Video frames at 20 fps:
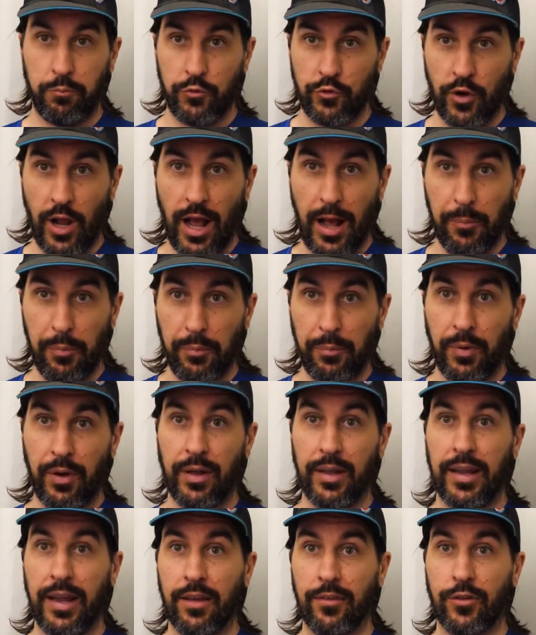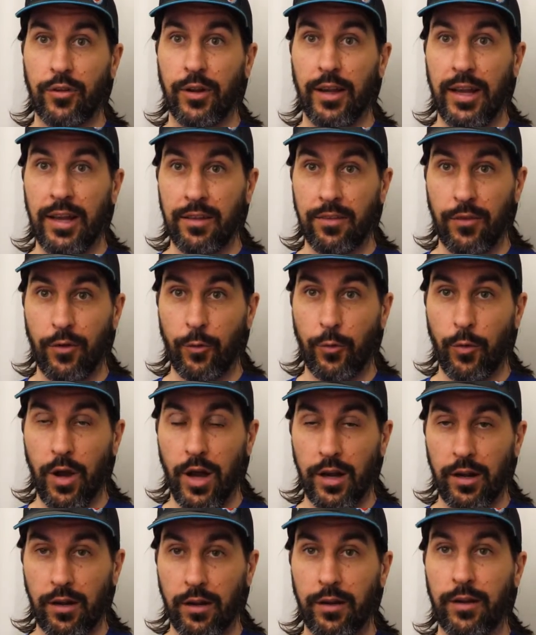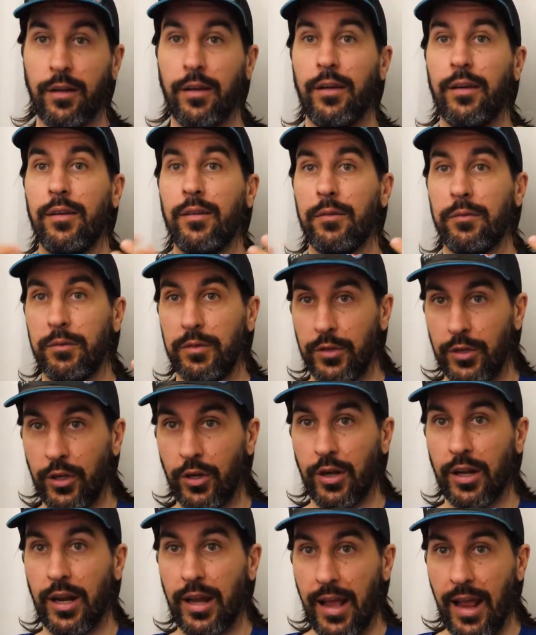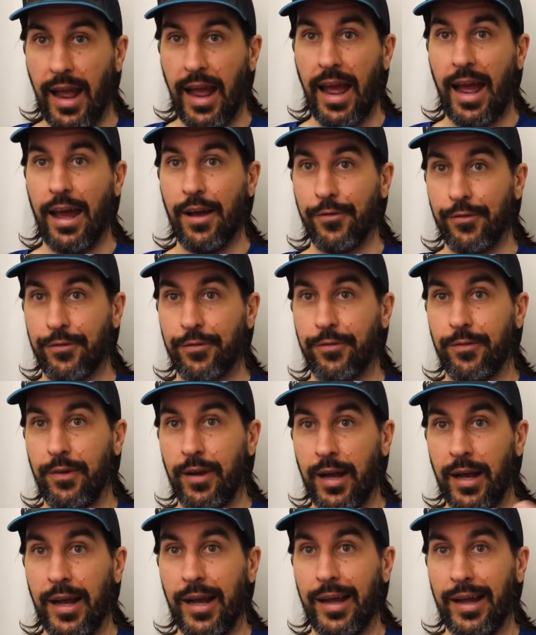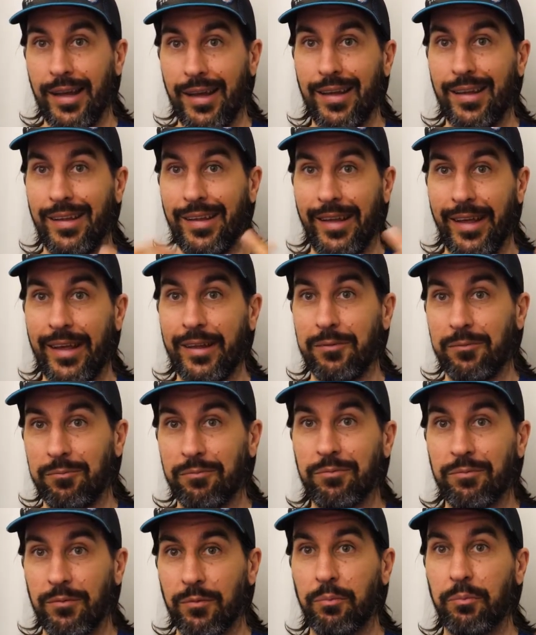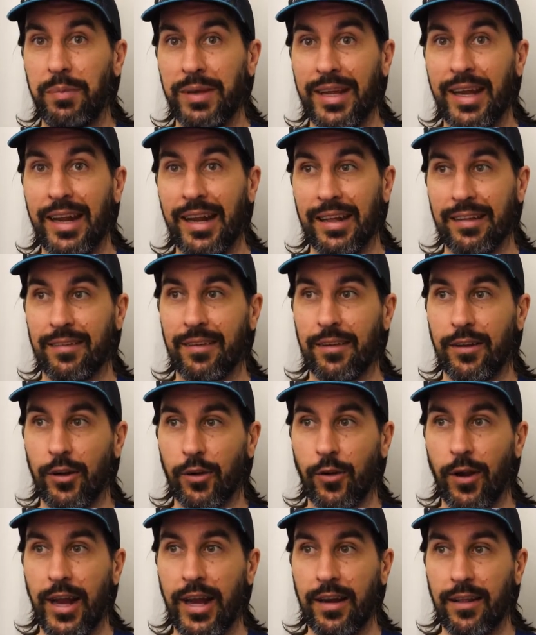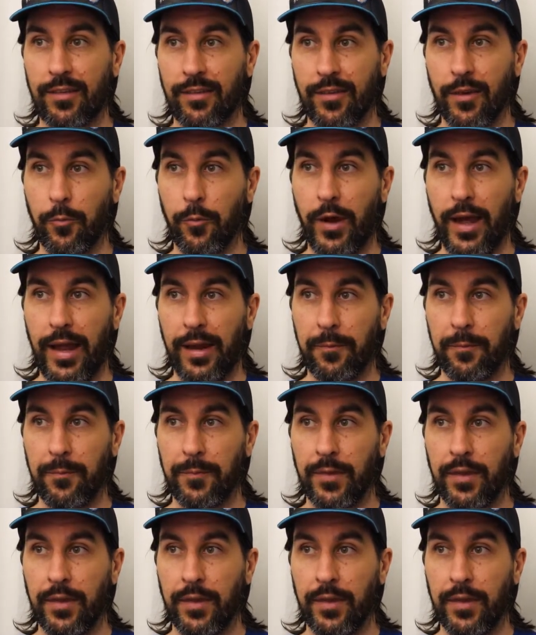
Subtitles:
drop polyester into water, you're going to have it beginning to degrade in some way.